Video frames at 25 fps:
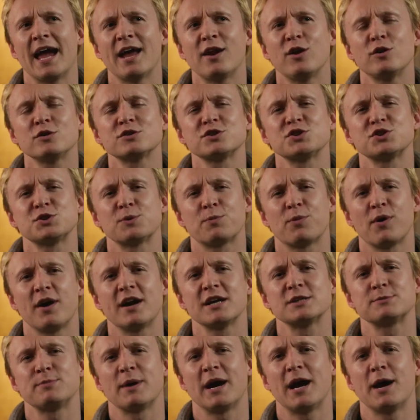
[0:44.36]
And also
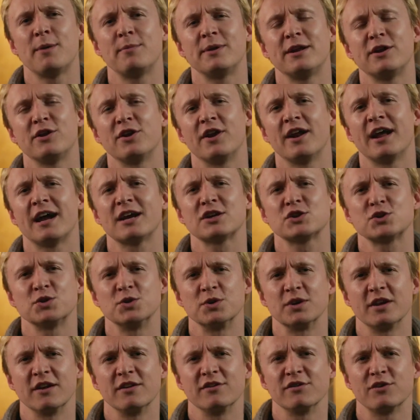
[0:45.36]
surprised by how many
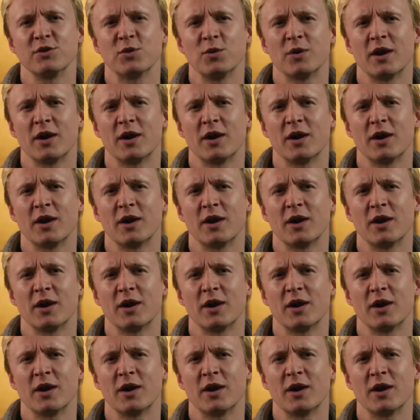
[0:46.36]
international kids there